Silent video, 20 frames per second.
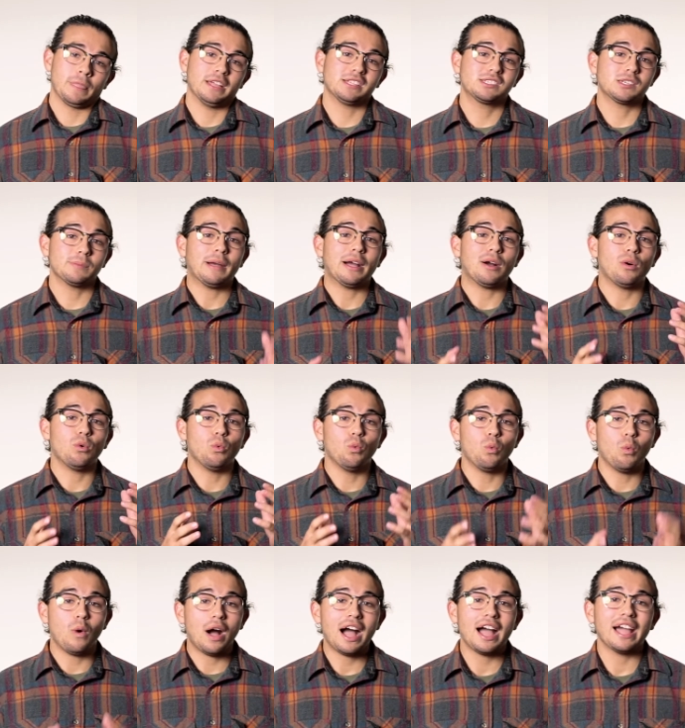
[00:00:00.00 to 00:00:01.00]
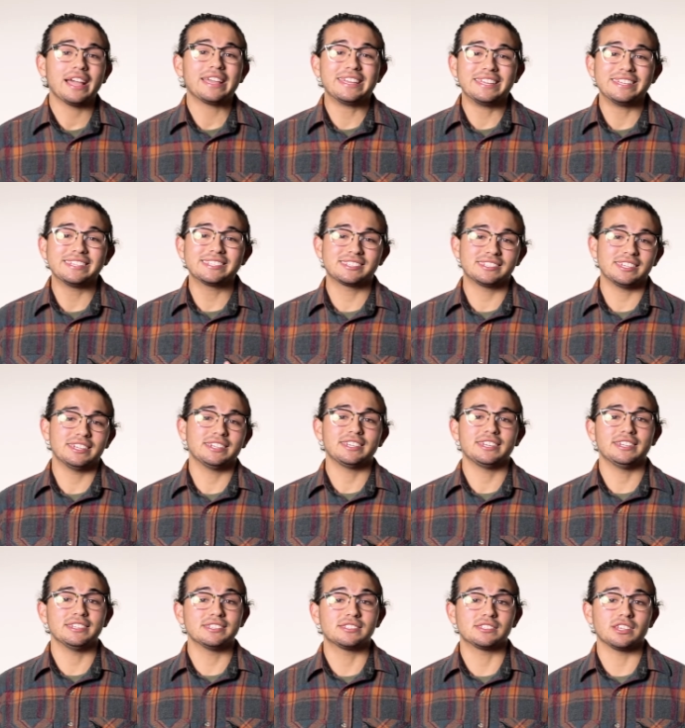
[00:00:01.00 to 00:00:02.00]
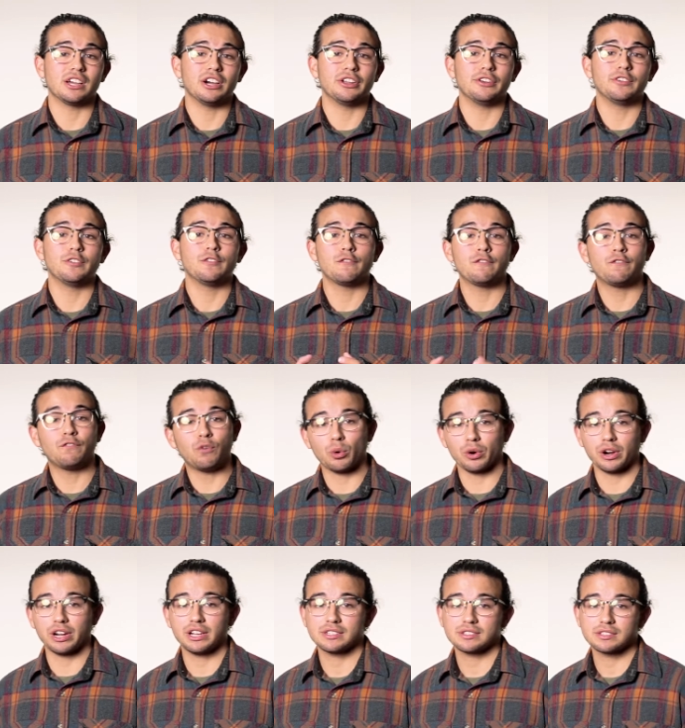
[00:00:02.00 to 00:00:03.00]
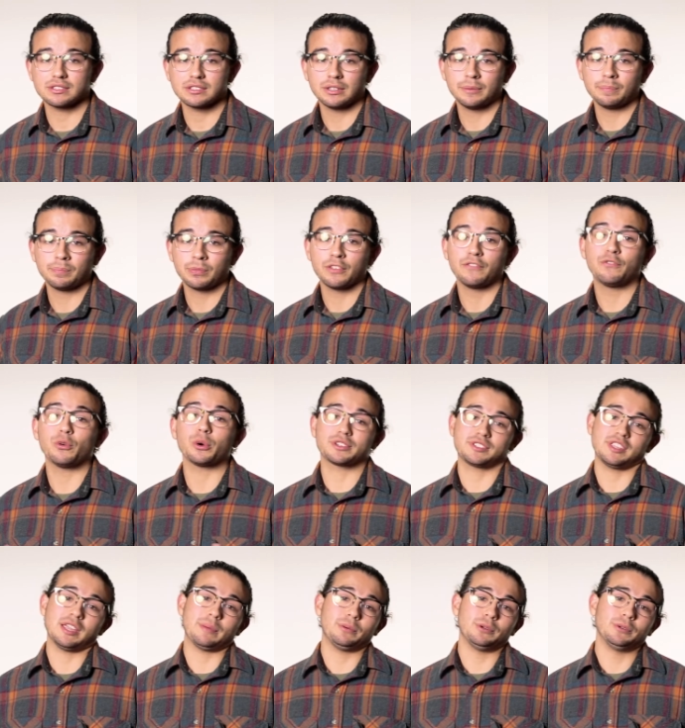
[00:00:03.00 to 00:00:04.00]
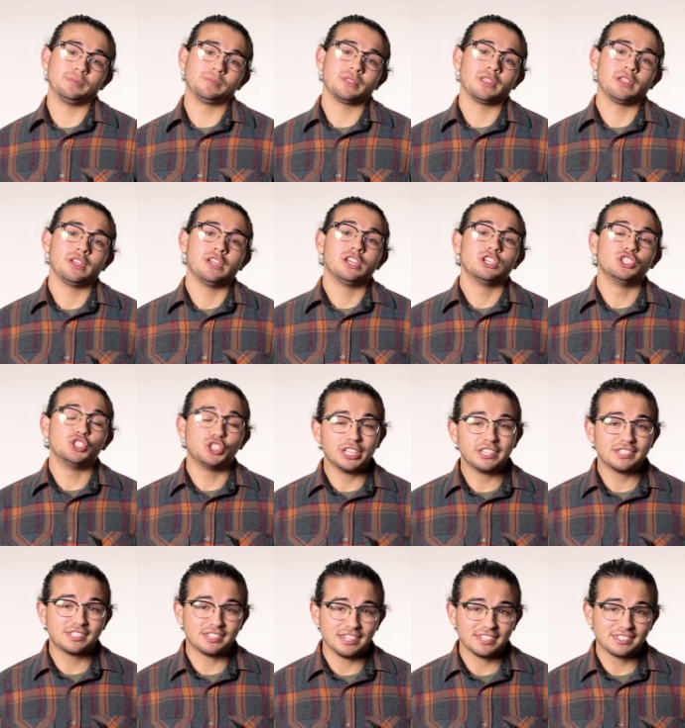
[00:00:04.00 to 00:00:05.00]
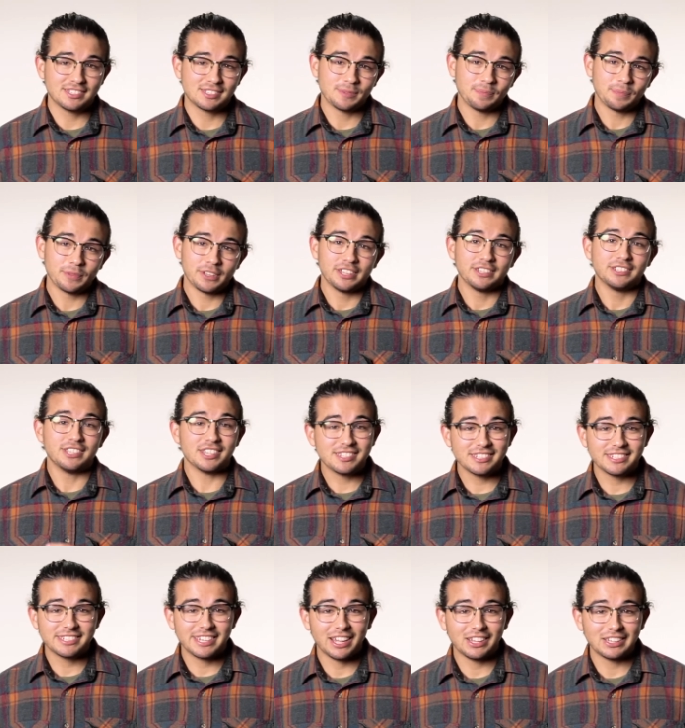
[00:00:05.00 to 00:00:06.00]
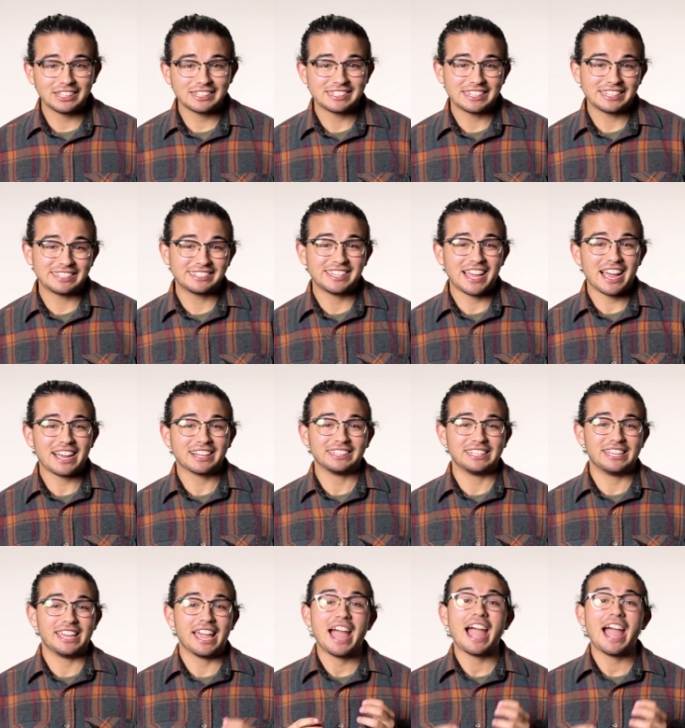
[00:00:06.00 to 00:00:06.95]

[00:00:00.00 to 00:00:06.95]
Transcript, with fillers: It's about why he sent his son for us. For example, Genesis doesn't tell us exactly